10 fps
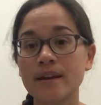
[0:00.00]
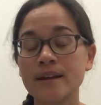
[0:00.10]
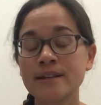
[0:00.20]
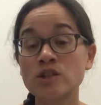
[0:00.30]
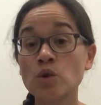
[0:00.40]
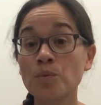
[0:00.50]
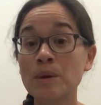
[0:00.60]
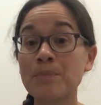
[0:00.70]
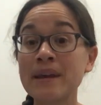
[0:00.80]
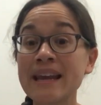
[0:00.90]
is to
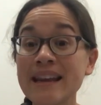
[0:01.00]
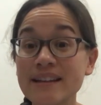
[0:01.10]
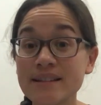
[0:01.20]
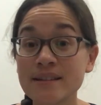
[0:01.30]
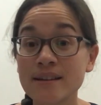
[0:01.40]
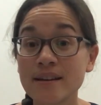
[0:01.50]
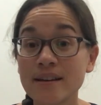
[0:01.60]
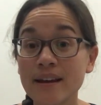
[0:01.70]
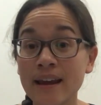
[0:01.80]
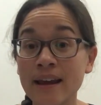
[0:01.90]
repeat
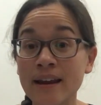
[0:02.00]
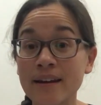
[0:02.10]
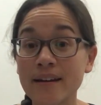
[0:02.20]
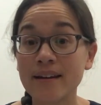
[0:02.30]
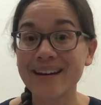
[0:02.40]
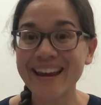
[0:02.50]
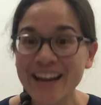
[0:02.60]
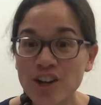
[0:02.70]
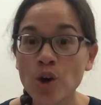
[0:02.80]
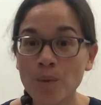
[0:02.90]
it
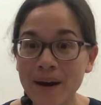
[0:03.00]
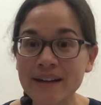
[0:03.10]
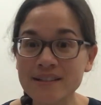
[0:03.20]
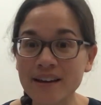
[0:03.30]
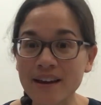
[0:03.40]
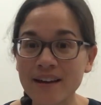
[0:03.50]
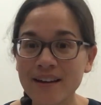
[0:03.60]
incorrectly.